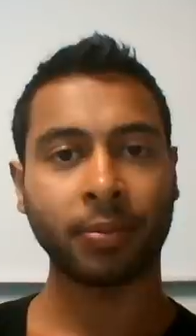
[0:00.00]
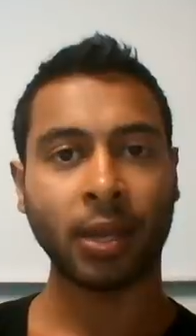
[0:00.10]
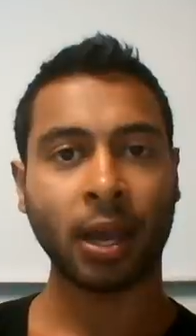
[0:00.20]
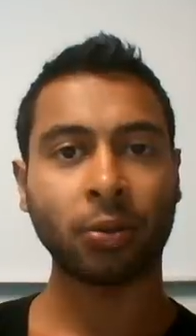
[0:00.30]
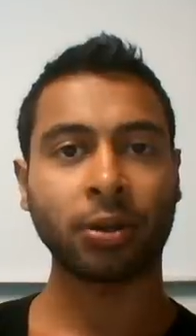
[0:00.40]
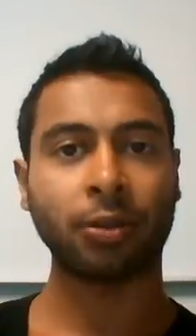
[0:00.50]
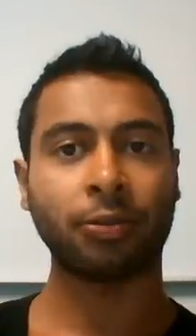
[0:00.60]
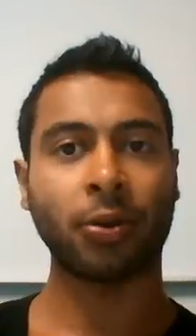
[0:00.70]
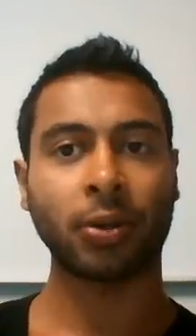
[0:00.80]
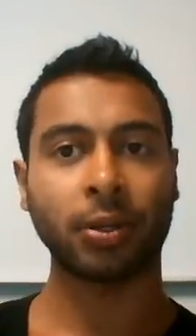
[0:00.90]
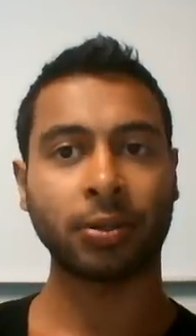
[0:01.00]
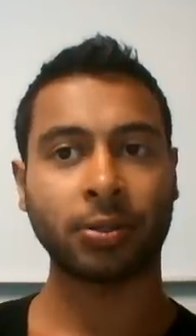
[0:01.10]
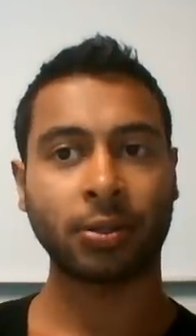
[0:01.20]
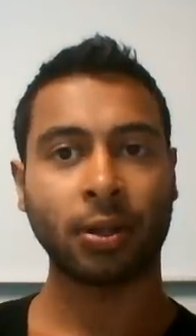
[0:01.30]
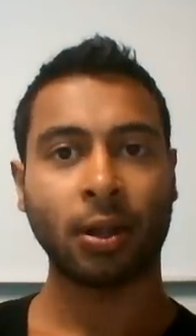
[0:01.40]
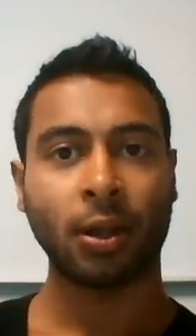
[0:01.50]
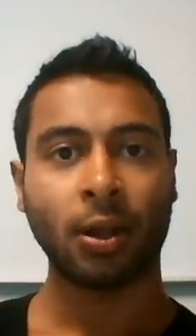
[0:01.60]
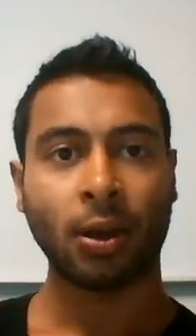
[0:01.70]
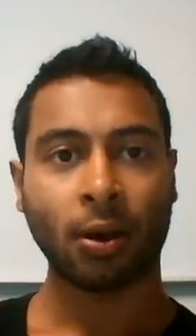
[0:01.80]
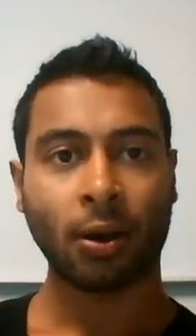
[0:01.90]
Now we're going to focus
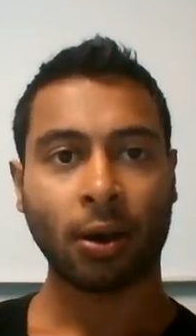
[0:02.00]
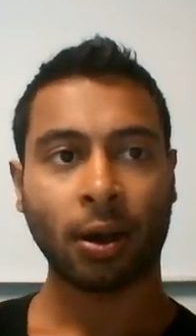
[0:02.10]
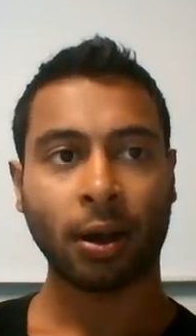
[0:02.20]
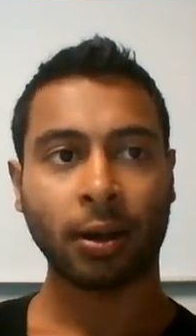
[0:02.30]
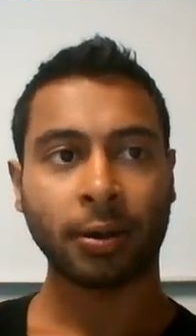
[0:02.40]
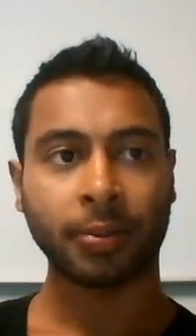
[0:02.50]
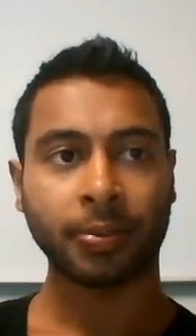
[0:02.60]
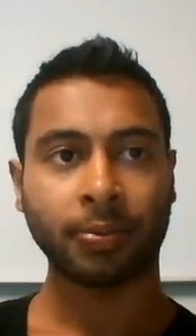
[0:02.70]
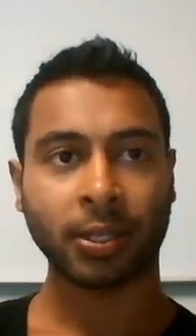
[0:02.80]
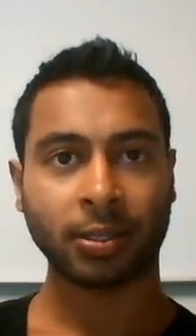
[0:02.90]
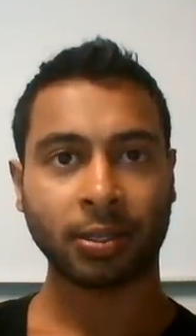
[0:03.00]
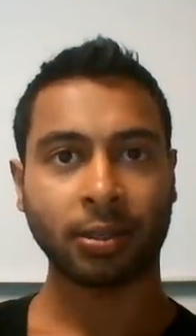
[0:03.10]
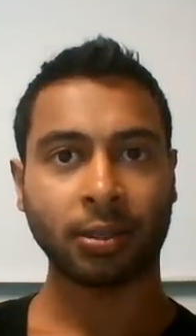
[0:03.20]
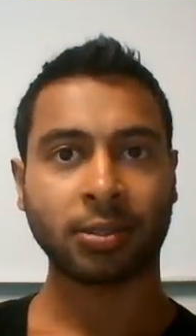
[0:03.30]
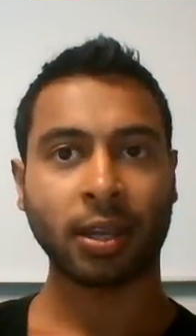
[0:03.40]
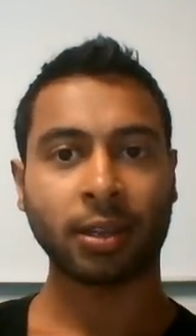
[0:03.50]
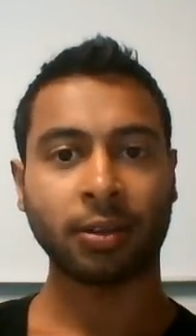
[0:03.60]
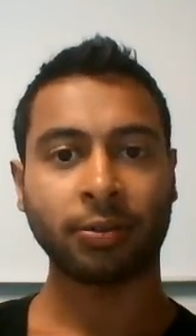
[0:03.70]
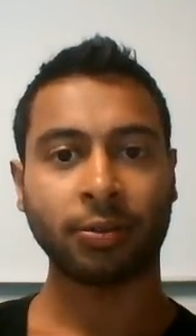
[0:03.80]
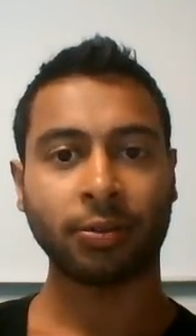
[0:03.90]
on basically the
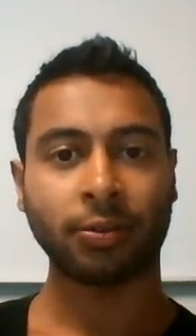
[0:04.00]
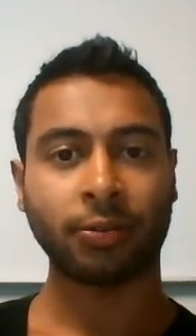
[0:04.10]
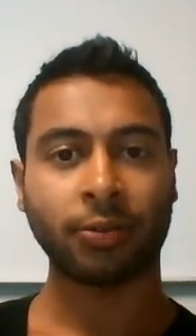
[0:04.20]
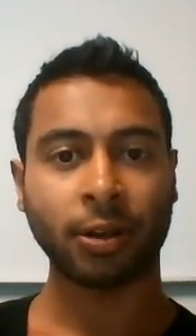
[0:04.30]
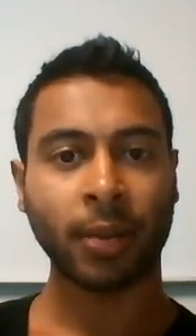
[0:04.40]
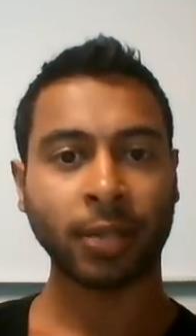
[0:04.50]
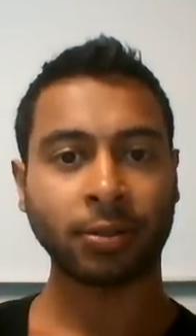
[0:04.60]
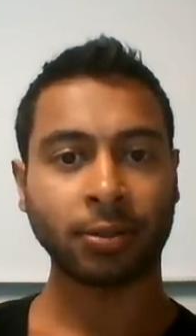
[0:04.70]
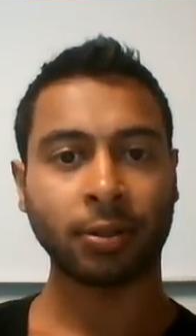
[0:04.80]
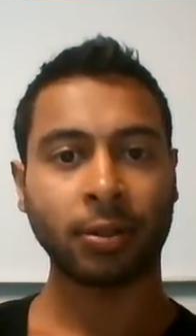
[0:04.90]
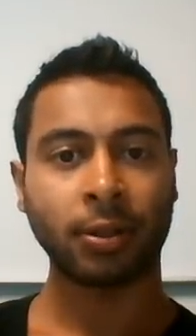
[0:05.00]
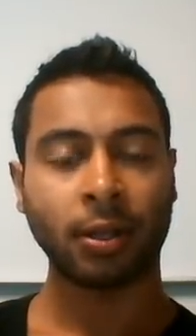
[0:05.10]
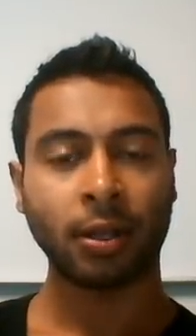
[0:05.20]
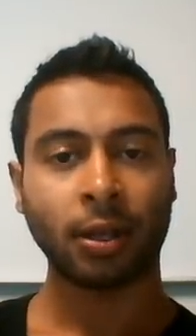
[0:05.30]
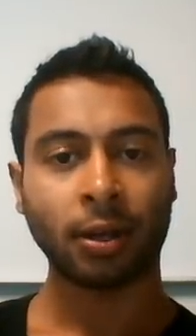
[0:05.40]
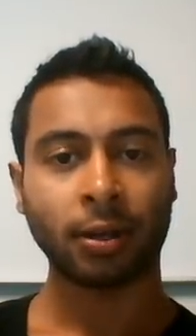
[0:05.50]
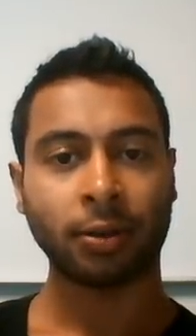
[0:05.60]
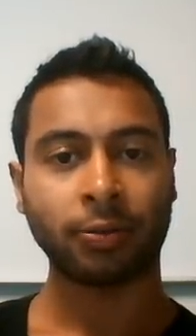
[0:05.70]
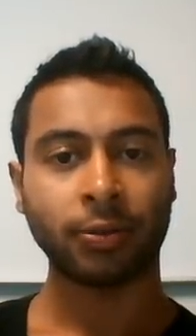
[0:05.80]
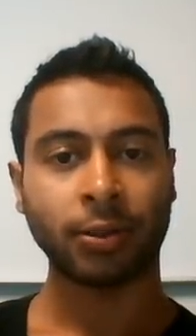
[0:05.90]
second fundamental
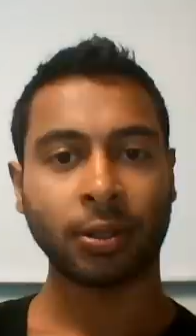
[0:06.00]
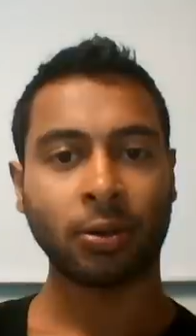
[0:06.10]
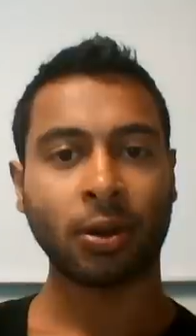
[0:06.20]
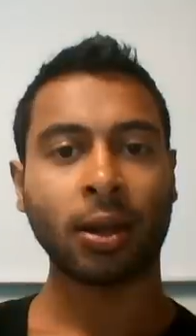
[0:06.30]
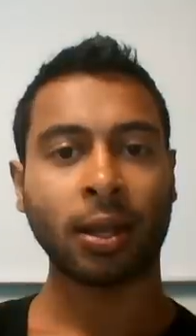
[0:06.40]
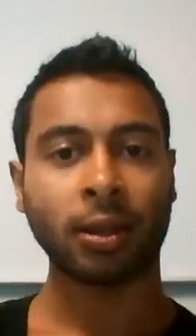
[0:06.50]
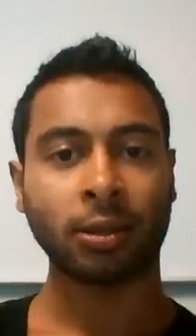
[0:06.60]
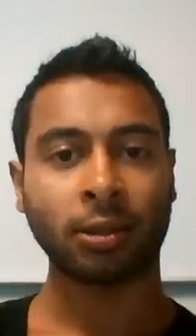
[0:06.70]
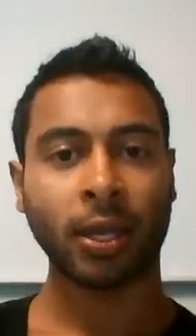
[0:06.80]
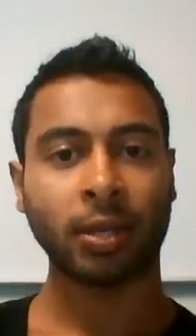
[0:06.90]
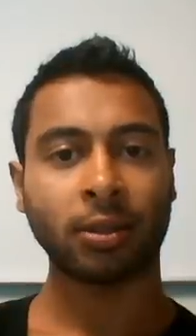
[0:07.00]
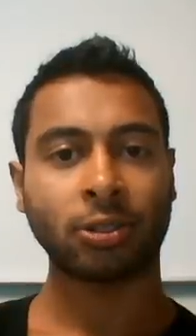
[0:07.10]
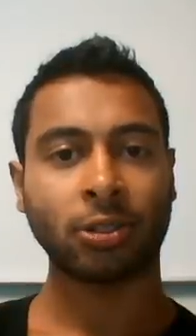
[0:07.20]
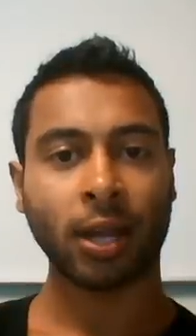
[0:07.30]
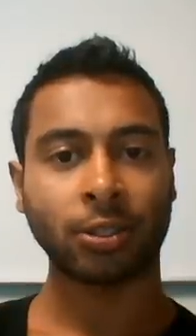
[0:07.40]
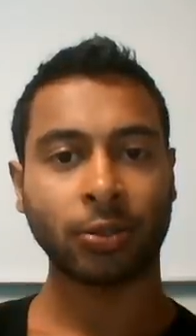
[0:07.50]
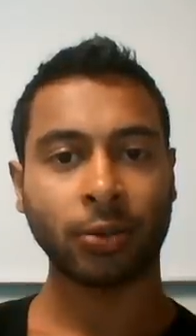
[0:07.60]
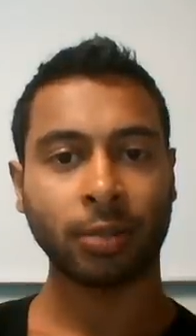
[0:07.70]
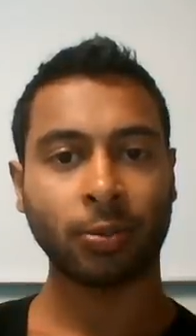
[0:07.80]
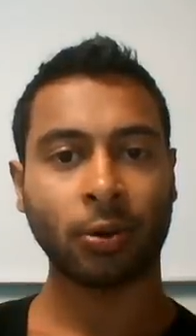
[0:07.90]
of not letting the pain distract you
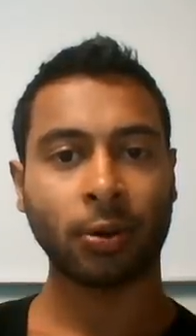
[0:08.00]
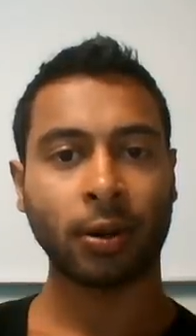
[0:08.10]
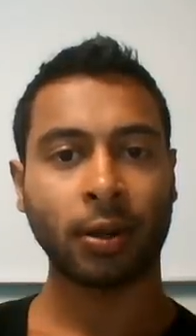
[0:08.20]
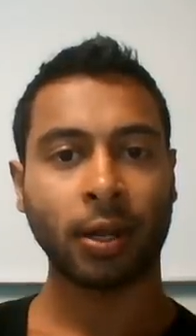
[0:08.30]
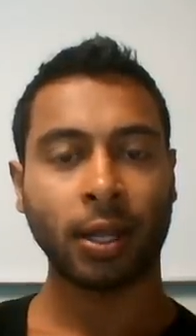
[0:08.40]
anymore.